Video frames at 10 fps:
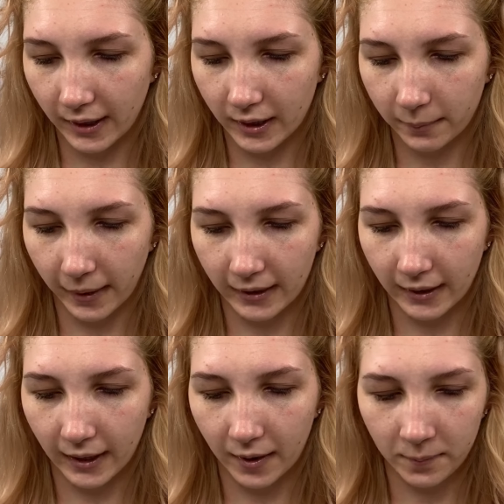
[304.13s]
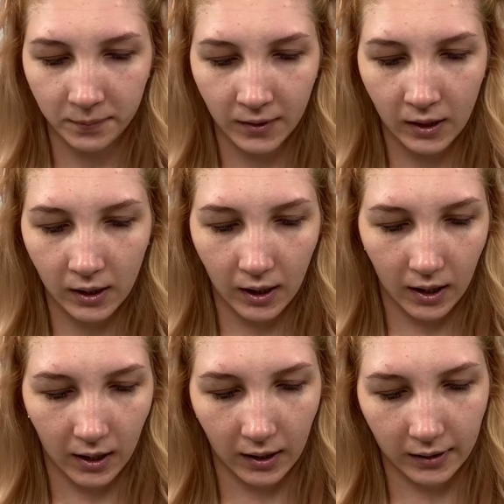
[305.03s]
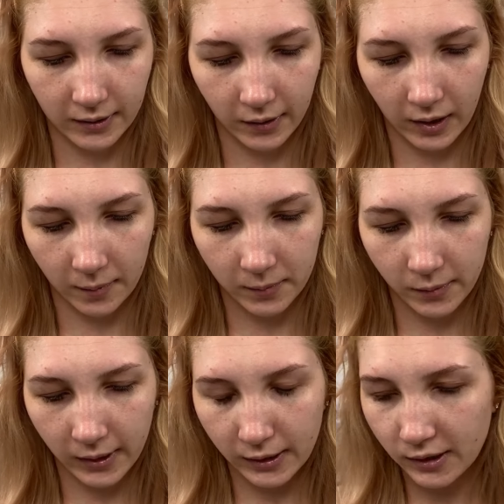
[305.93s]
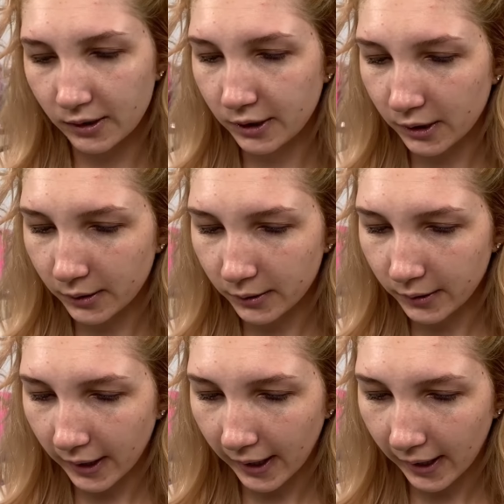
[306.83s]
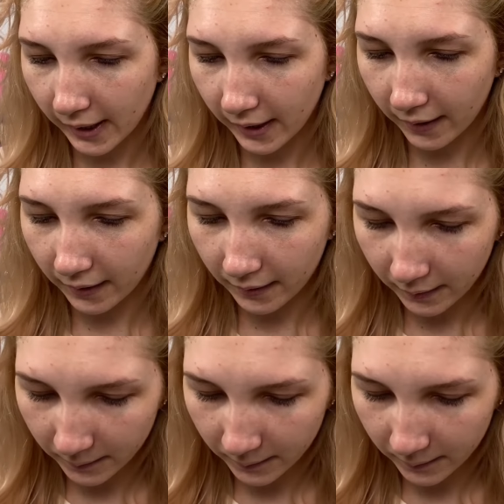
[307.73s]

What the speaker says: expecting that. So it comes with 2 in,